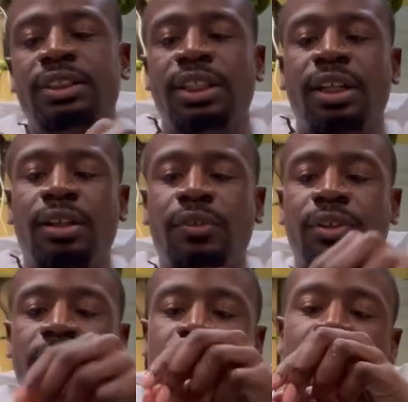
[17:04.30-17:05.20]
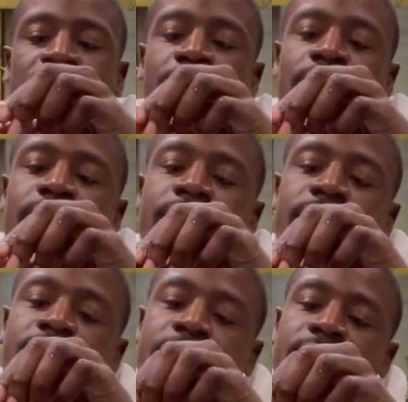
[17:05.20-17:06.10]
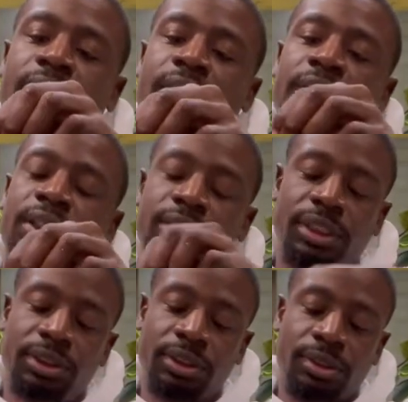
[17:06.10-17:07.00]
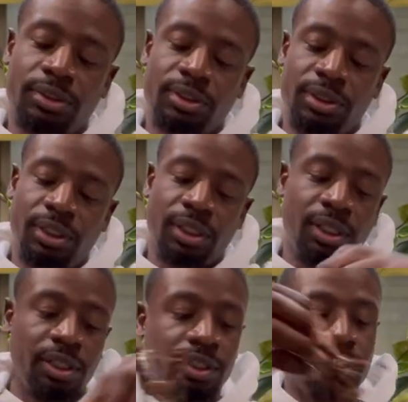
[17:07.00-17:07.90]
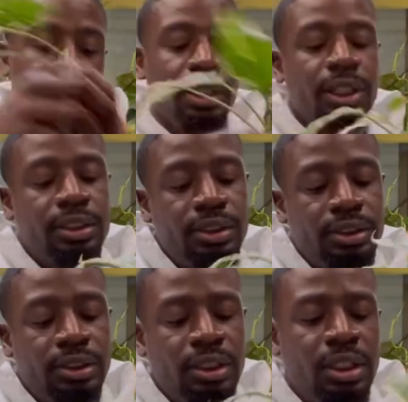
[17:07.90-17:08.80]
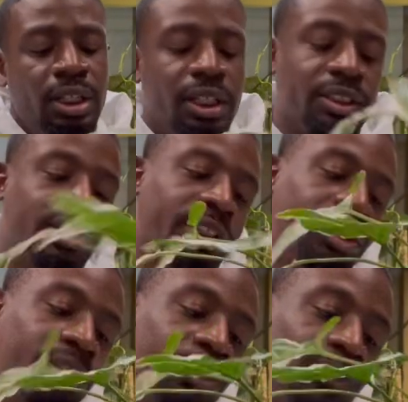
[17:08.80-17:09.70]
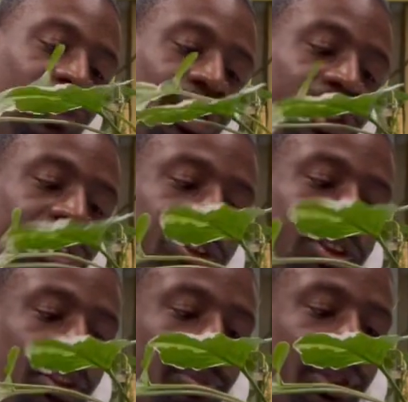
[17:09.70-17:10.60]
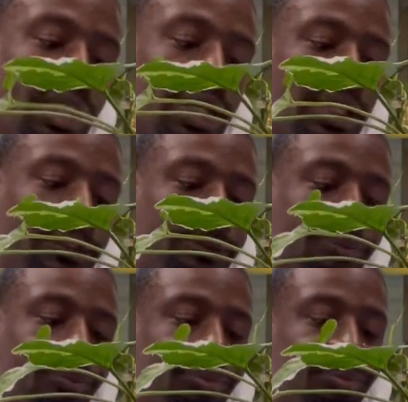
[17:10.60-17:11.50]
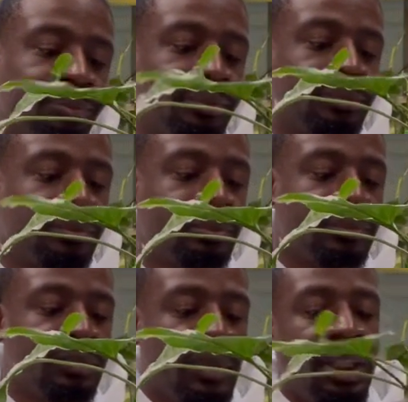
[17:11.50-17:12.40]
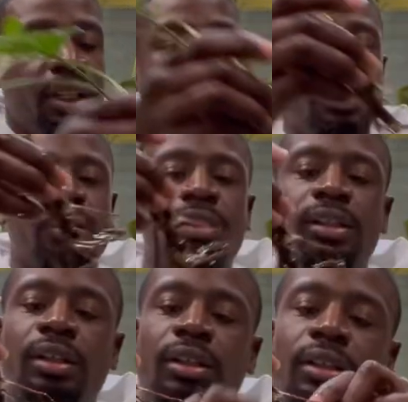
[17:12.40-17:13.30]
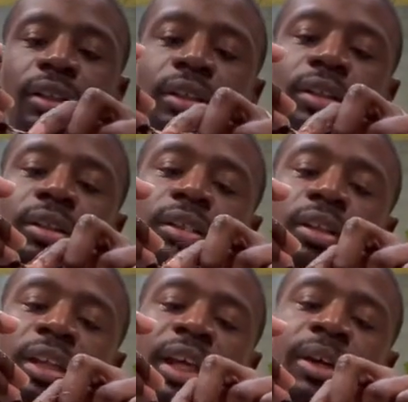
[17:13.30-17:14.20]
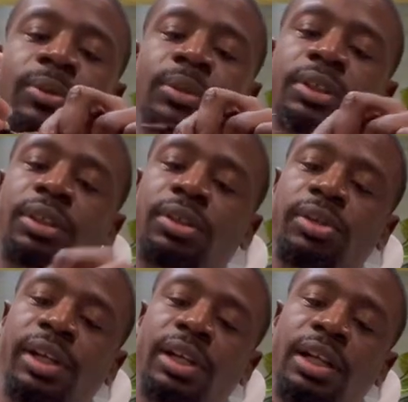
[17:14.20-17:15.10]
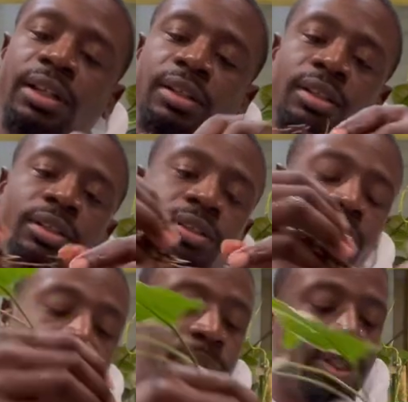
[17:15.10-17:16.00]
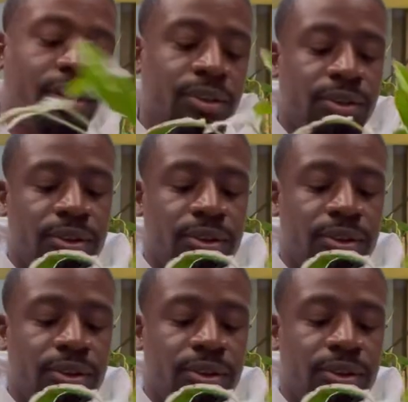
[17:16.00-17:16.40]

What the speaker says: take off those dead roots, because they're just gonna sit in your Leca until you flush the plant out. And that would create like a little smell.